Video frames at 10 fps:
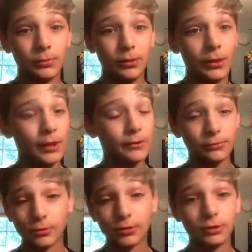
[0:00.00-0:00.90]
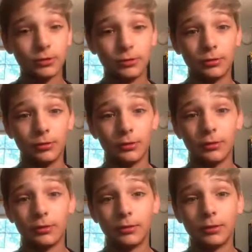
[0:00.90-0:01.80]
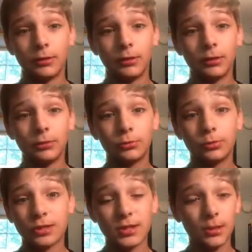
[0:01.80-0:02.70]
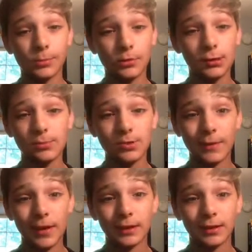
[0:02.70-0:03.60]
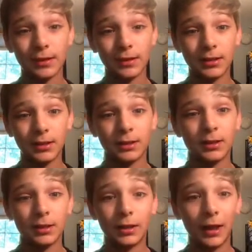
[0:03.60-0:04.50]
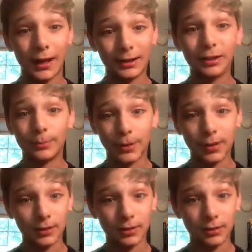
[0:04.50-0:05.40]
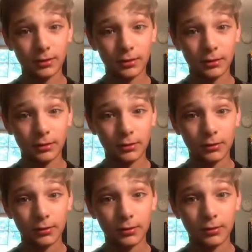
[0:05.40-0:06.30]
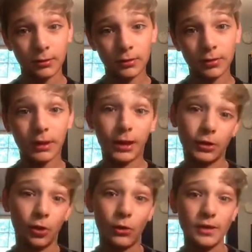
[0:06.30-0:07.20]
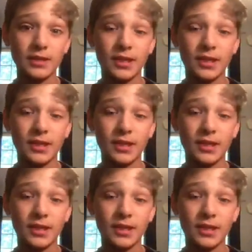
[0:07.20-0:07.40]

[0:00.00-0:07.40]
with every year, when summer comes back, I come back. And I know I